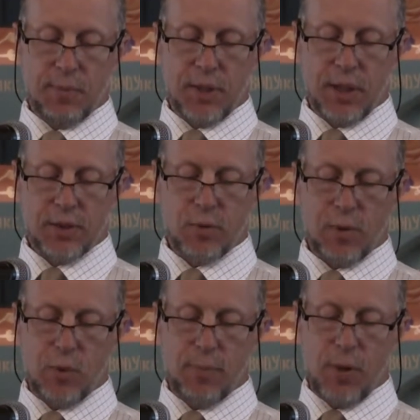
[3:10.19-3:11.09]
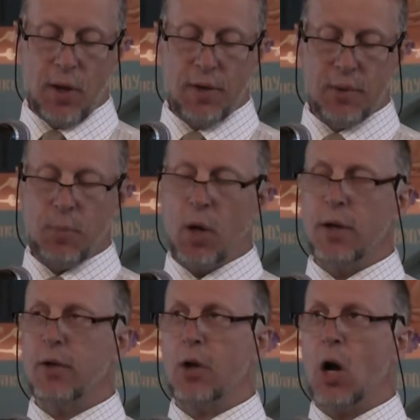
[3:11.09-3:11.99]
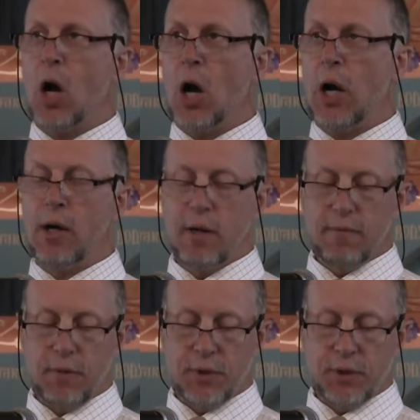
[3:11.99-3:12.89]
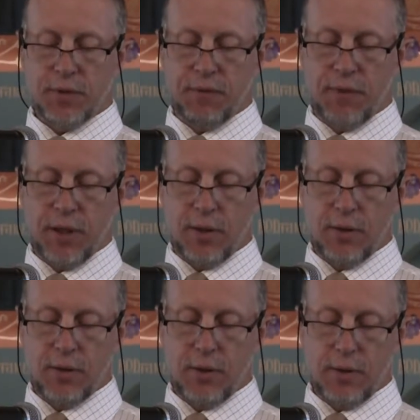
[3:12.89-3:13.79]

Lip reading: Because when we ponder awe versus fear,